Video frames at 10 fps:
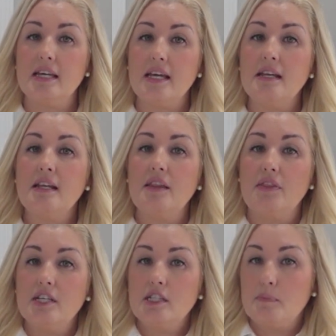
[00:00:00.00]
is
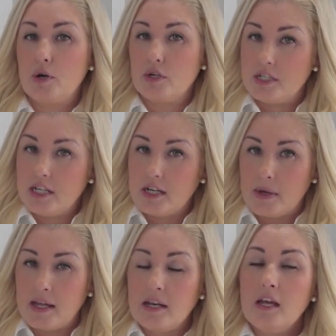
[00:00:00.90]
in this
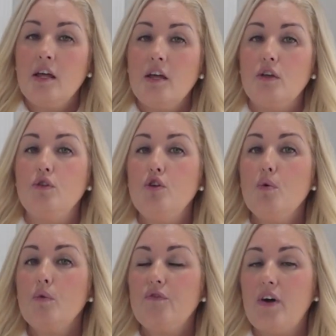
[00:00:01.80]
predicament, you
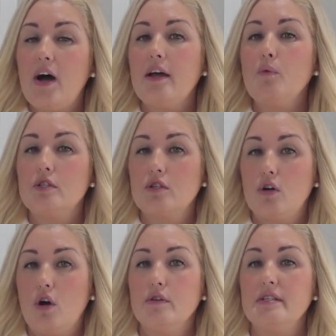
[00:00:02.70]
will file what's
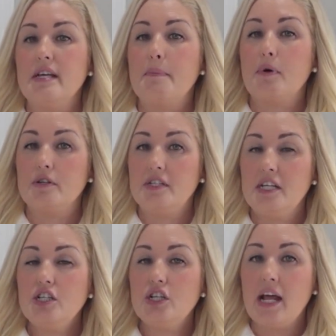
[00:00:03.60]
called a
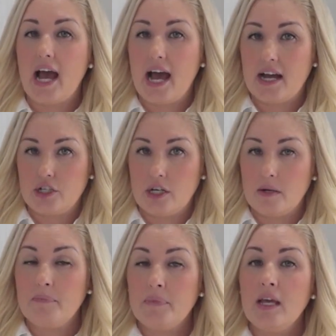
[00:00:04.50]
partition
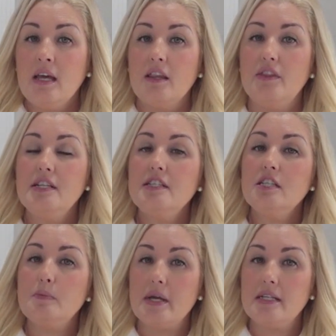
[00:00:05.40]
action. This
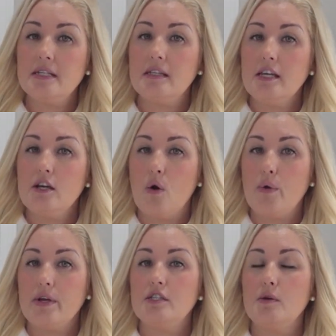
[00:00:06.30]
is basically
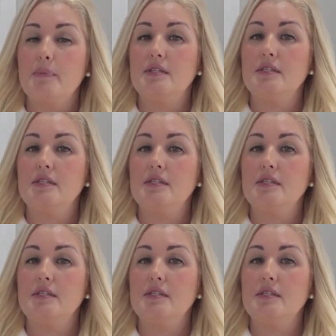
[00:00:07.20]
going to